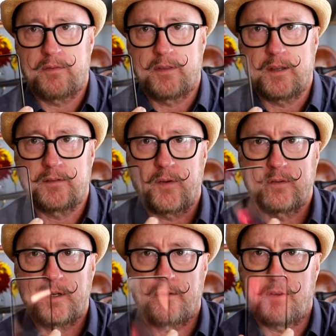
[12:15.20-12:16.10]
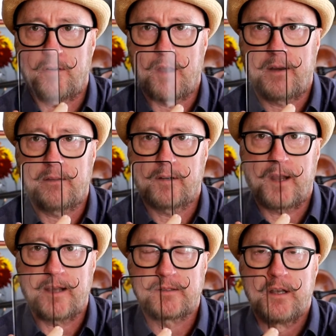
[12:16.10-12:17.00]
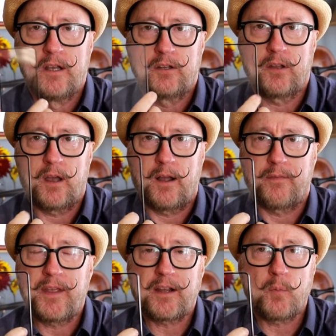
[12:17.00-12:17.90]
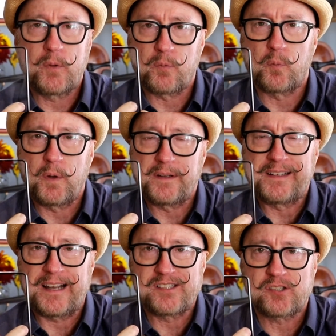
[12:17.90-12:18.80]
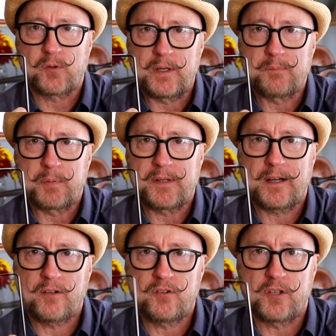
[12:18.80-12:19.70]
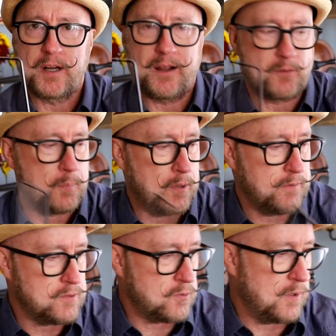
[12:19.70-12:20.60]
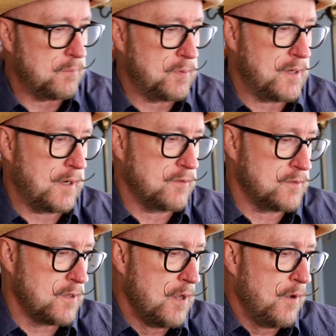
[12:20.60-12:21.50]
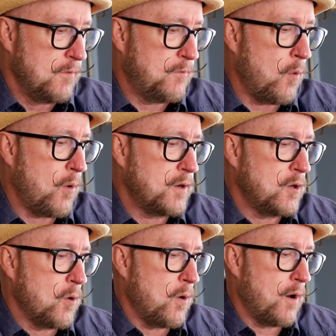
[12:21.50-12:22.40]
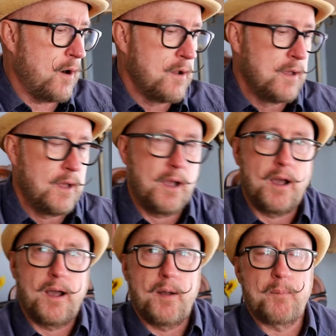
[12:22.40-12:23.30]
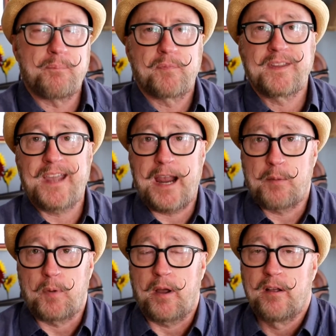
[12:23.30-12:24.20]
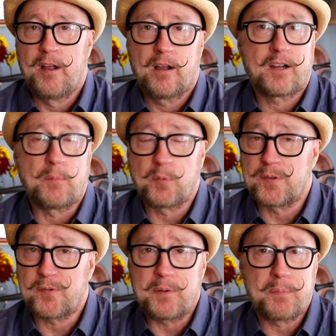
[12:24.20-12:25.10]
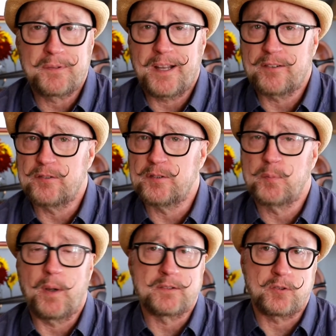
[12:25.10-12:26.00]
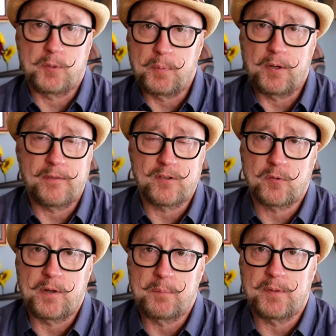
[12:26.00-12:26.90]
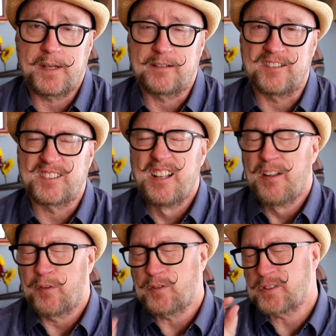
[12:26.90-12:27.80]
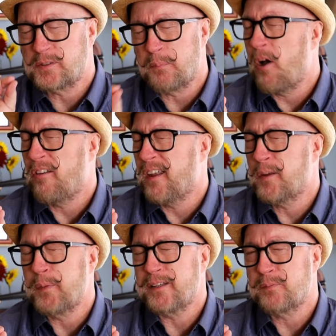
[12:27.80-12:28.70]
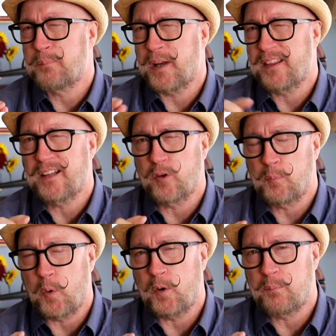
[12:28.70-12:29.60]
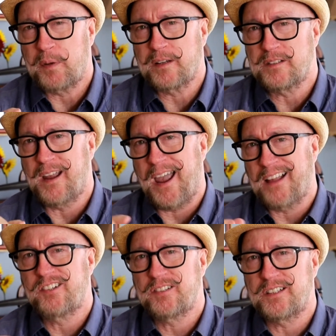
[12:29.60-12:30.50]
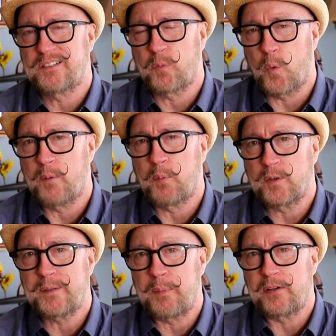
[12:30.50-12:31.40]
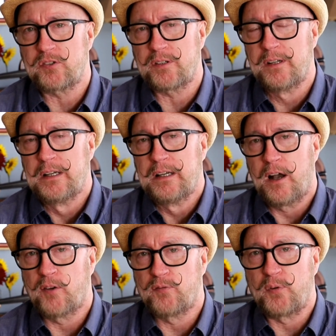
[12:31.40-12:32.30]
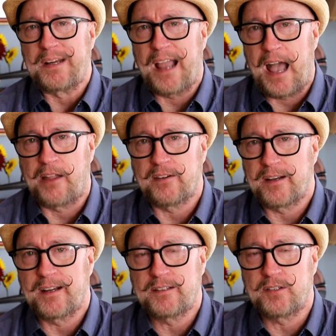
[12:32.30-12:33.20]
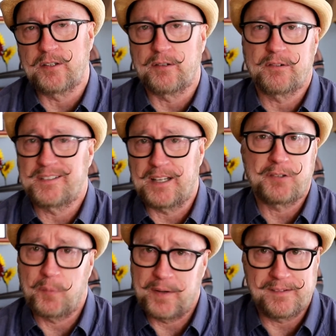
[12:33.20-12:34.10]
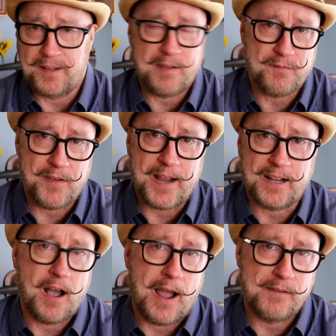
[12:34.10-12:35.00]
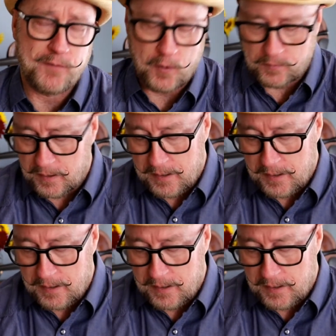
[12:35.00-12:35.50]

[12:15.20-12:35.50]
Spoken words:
these phones here that are not in their case. They come with really nice screen protectors. You're going to have to put on the screen protectors. For your camera, comes with screen protectors as well, so you put on the screen protectors. Those are small elements, but I think they're important because they add just this one more dimension of reality to essentially what is a fake iPhone.